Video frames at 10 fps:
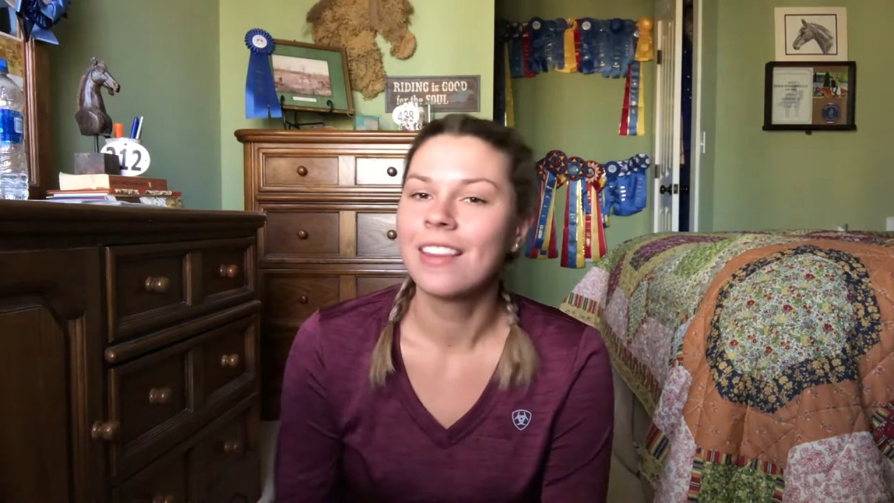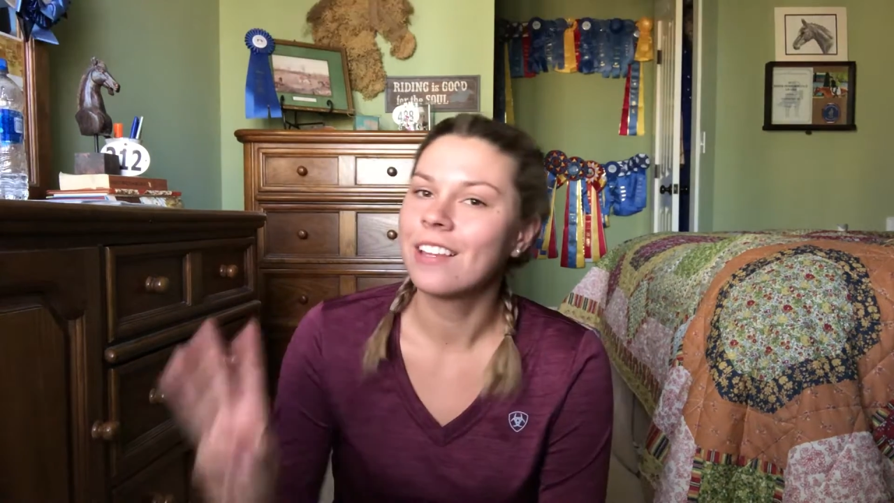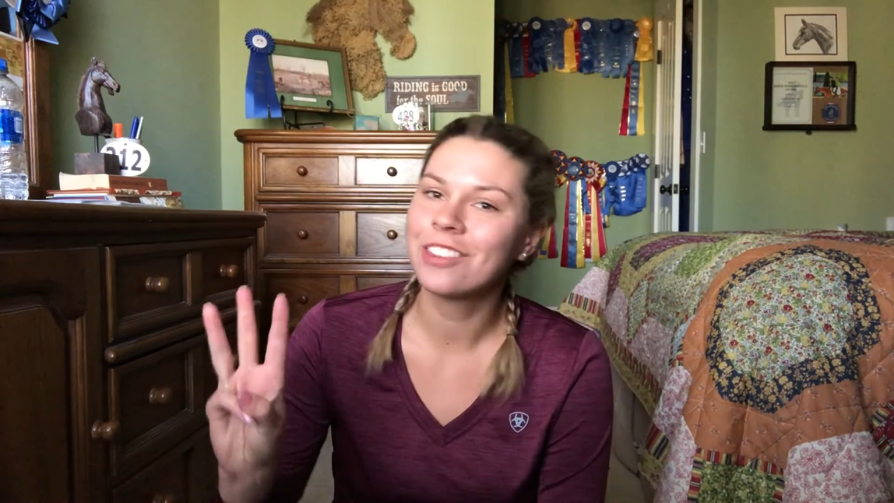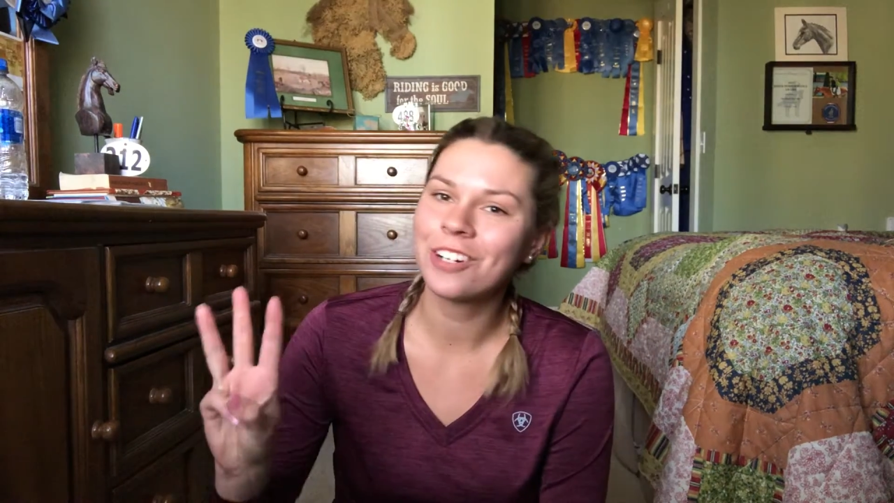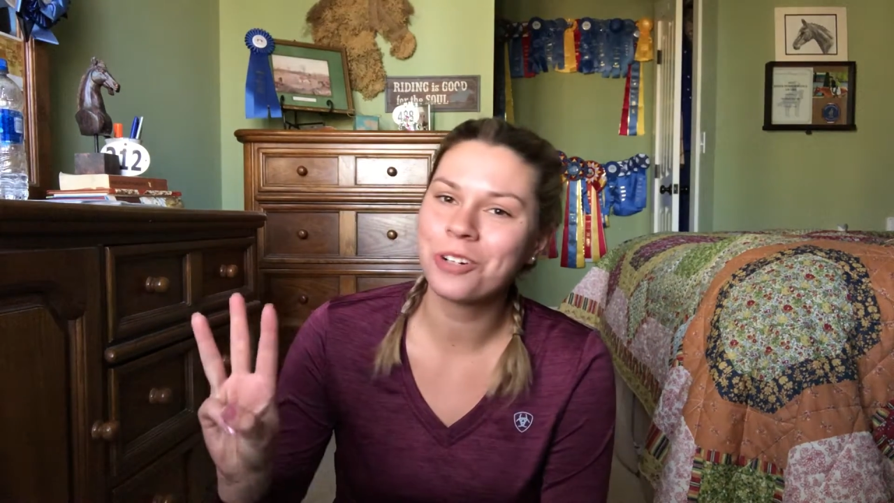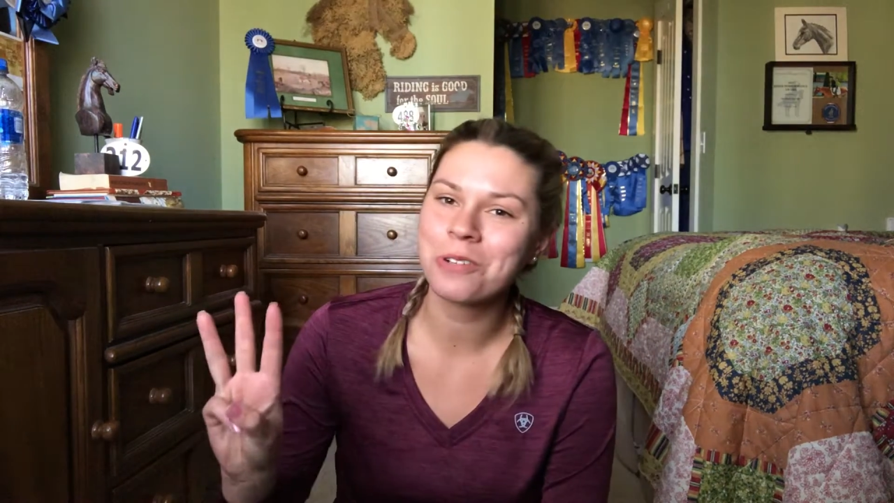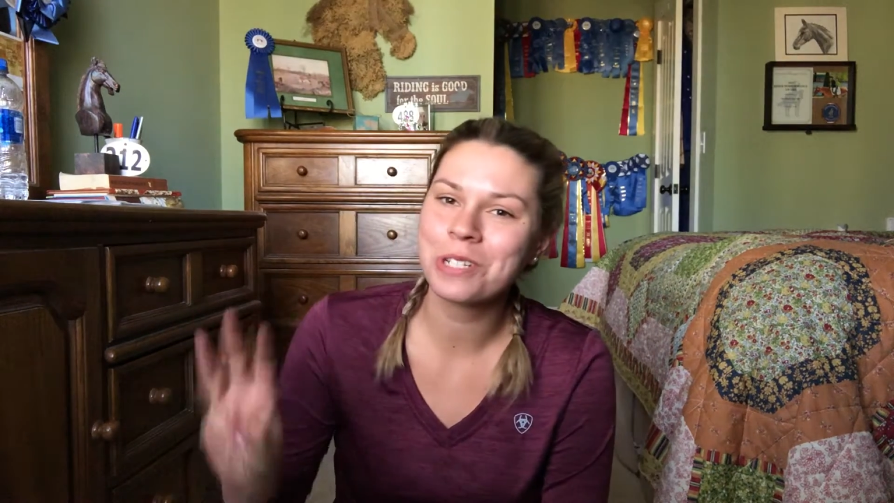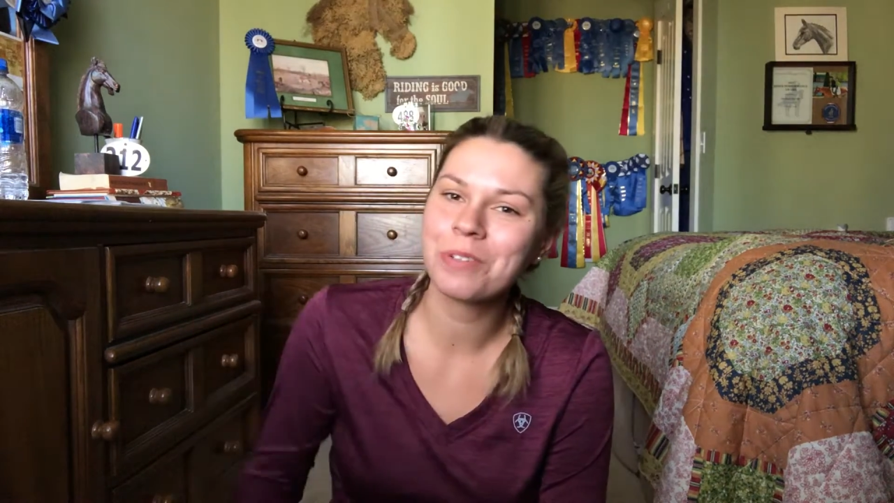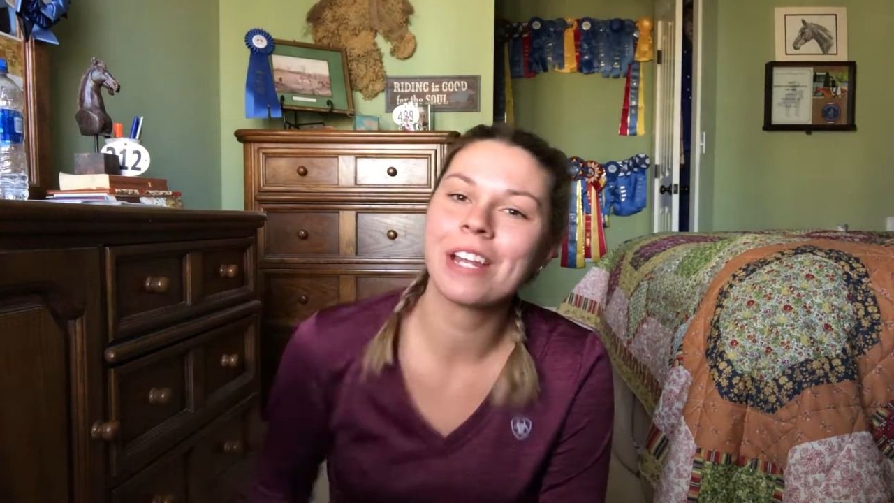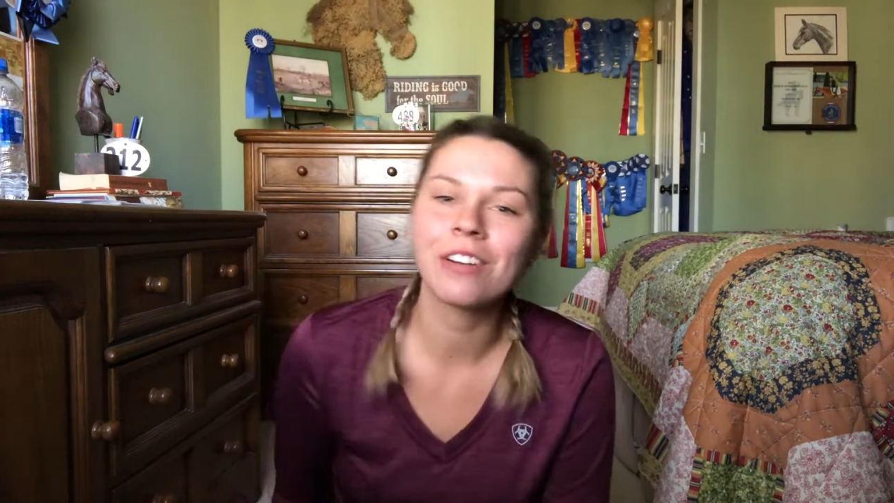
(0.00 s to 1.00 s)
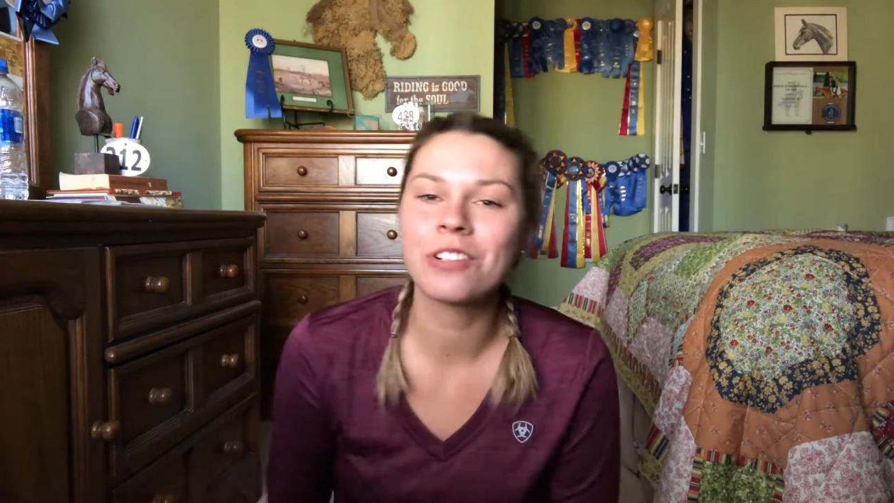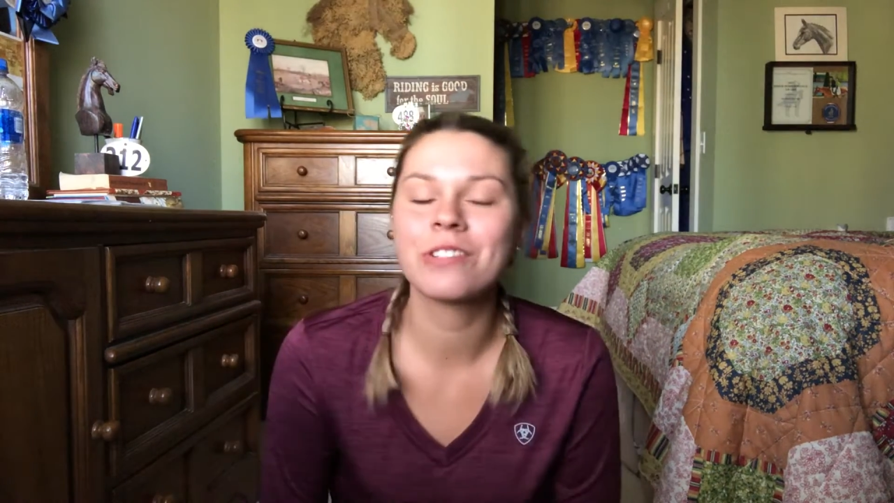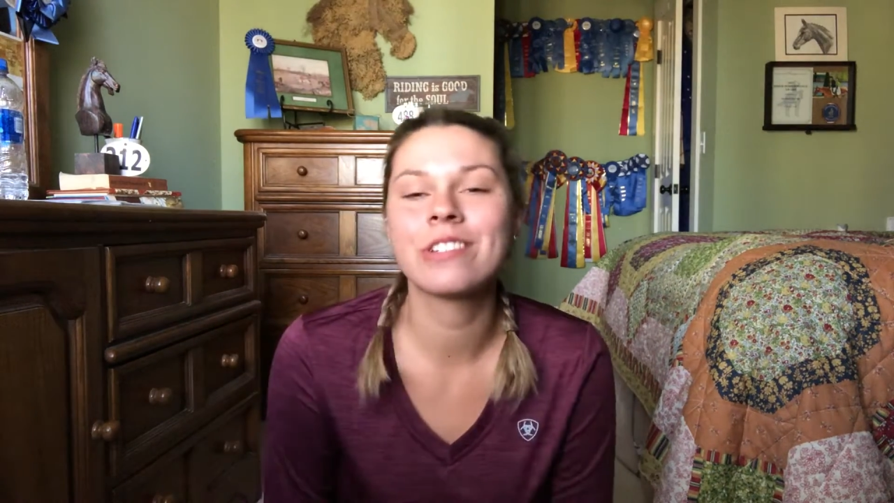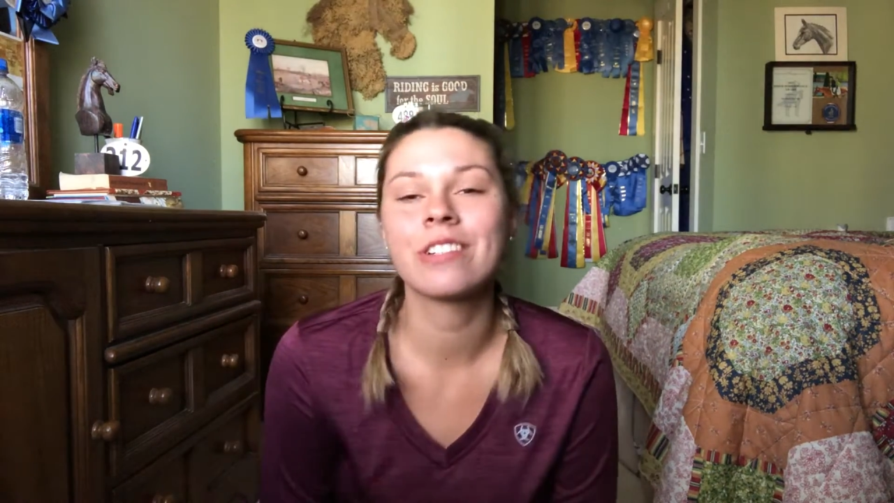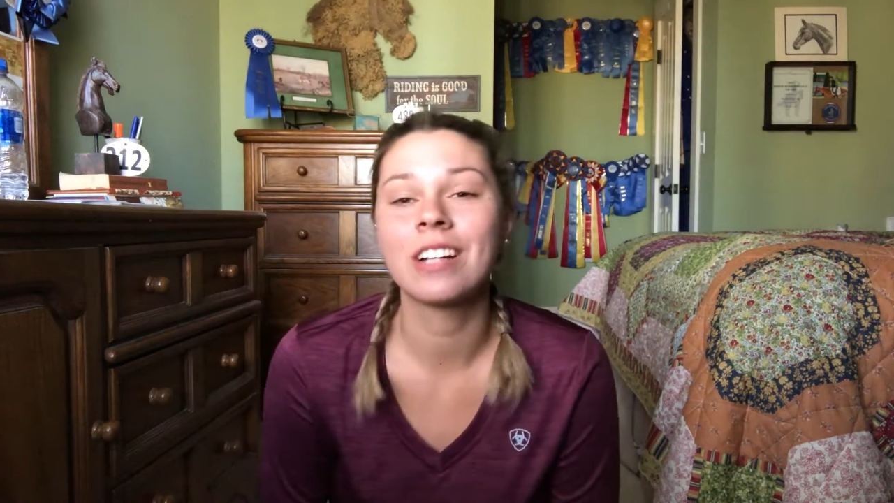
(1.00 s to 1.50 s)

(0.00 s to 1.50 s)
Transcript: the third horse I want to introduce to you